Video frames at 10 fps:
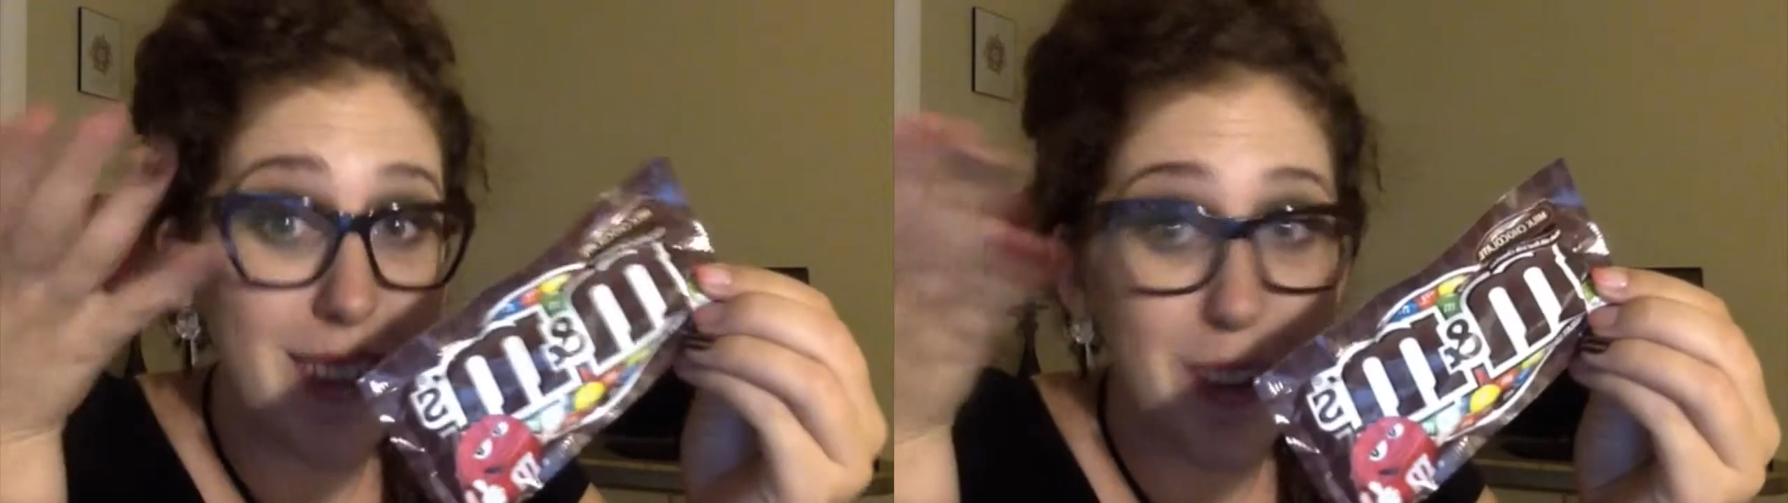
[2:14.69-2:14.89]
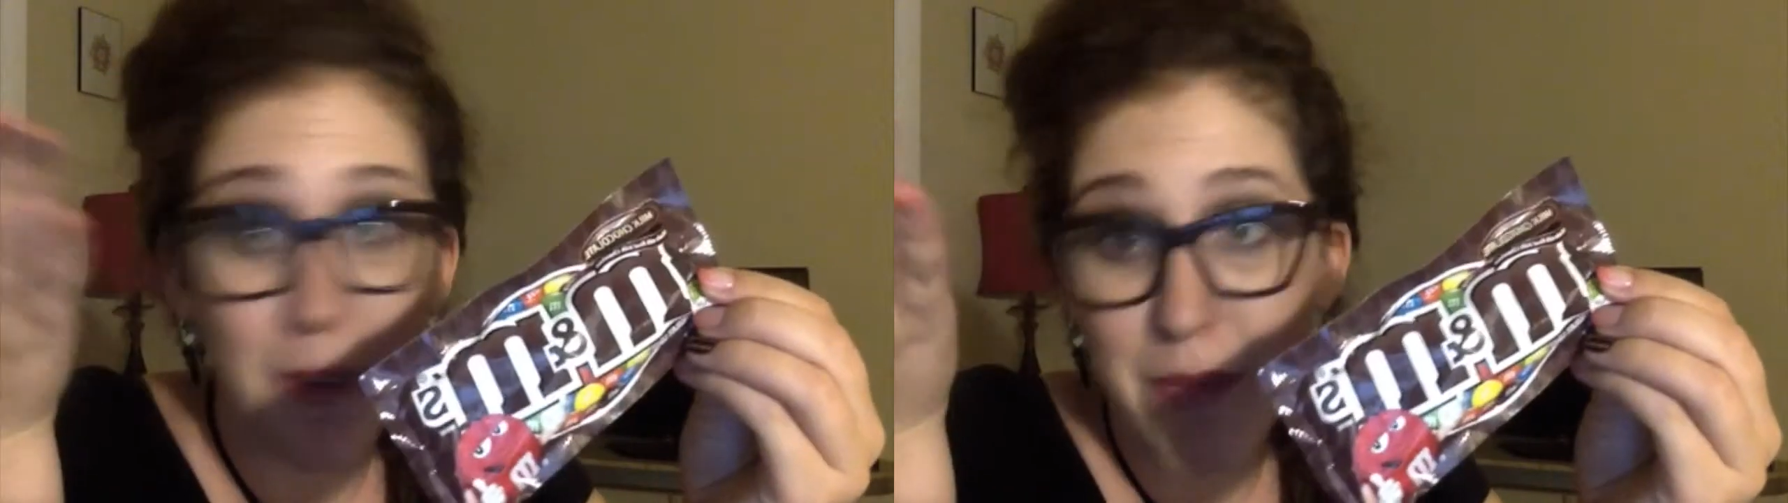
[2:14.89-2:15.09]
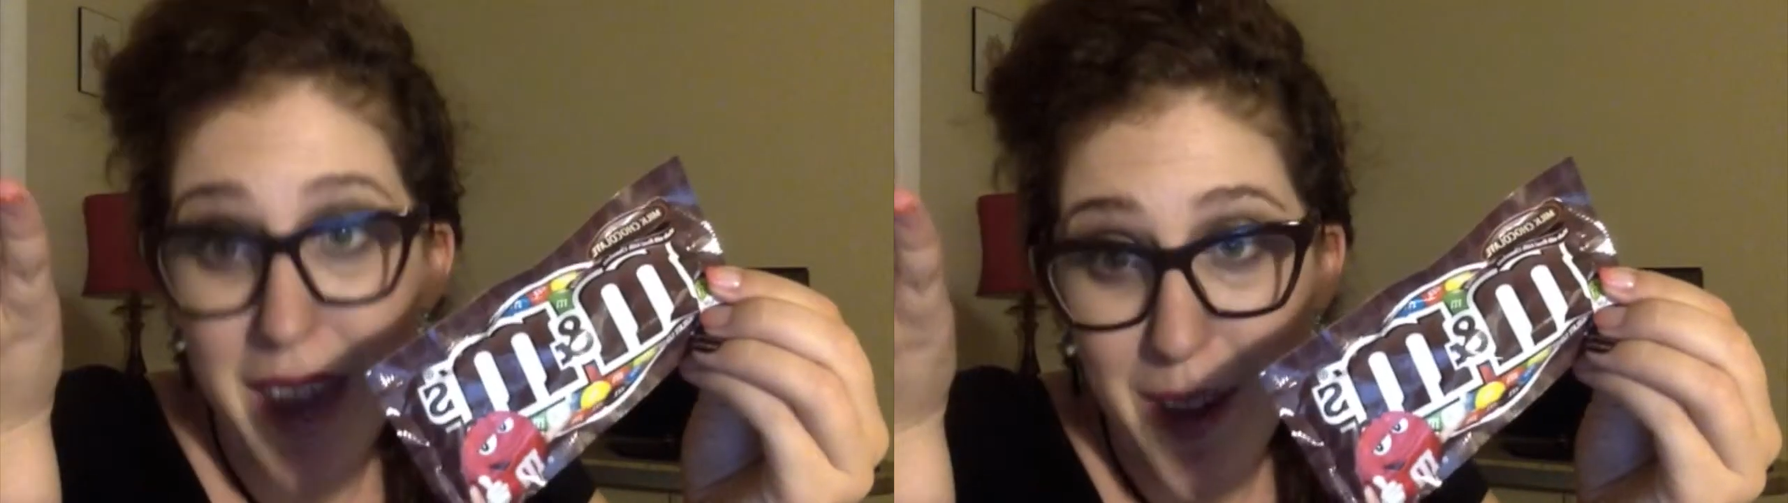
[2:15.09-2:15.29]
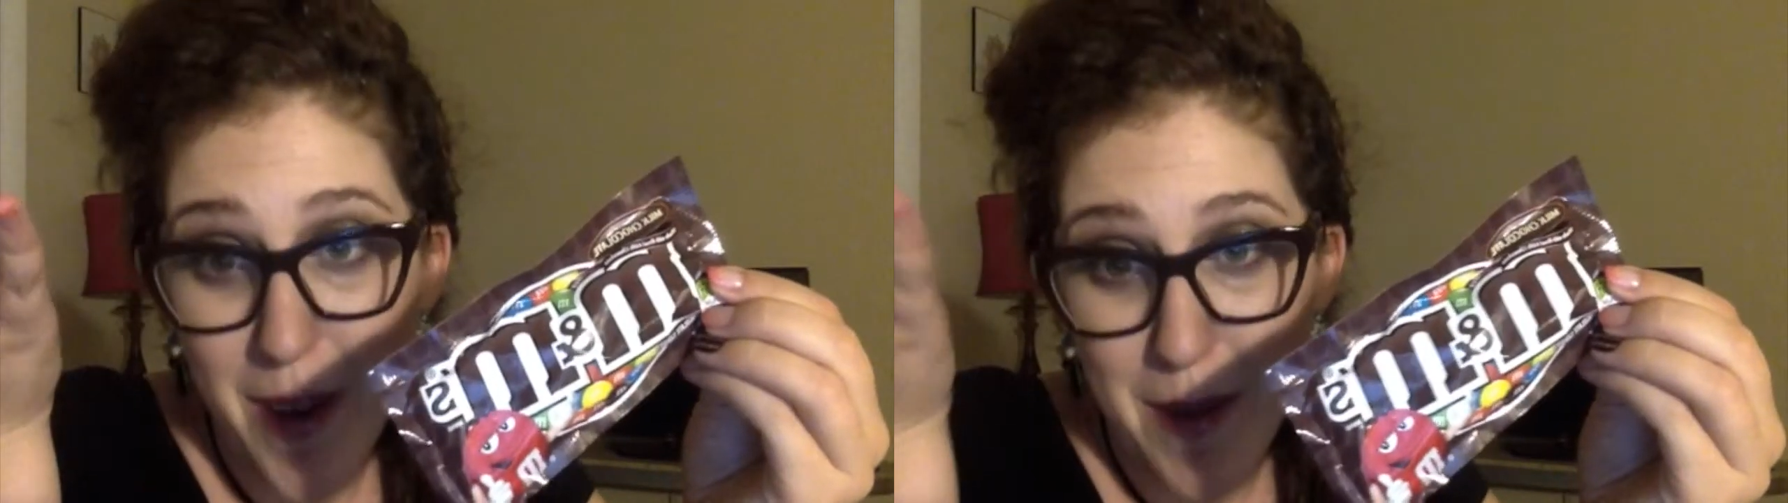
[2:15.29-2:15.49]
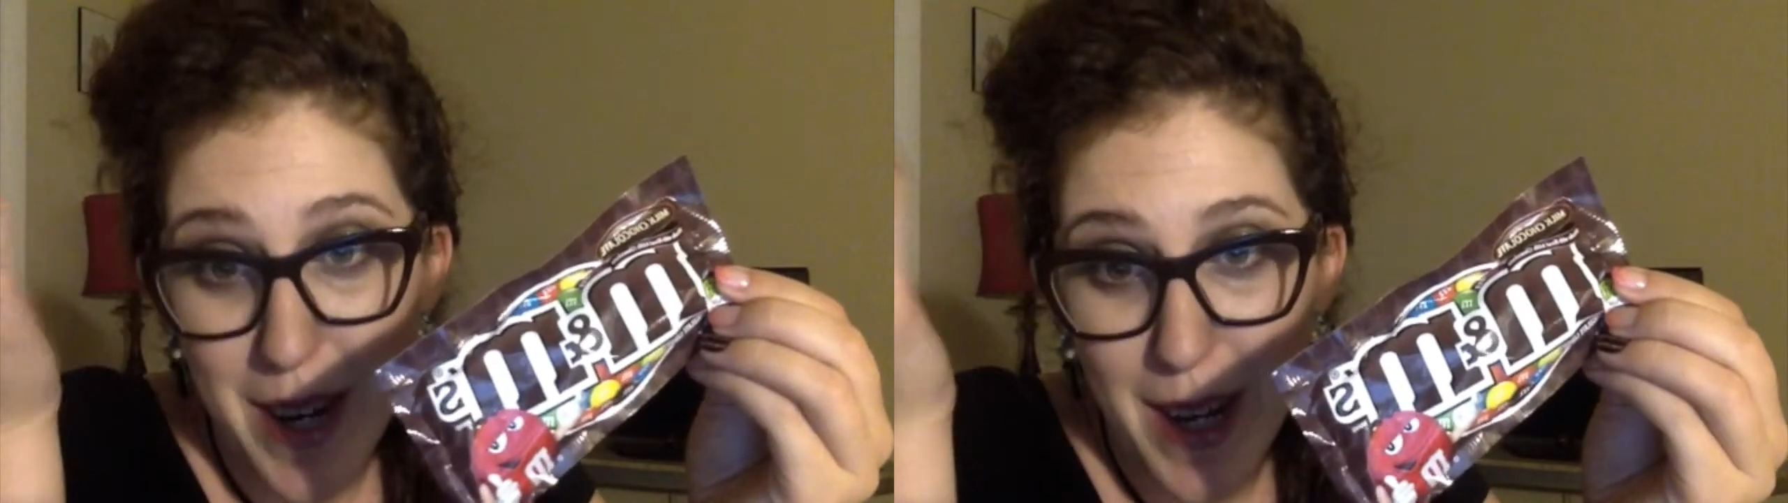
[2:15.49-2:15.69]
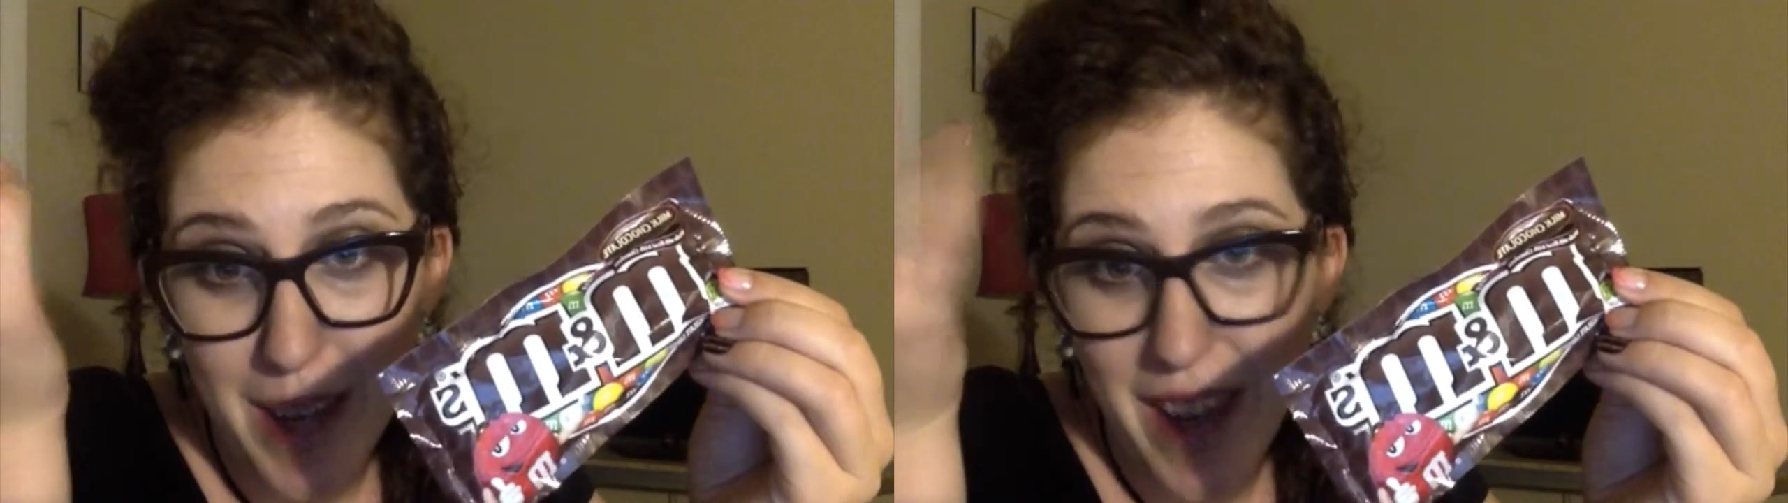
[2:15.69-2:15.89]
So thank you, M&Ms.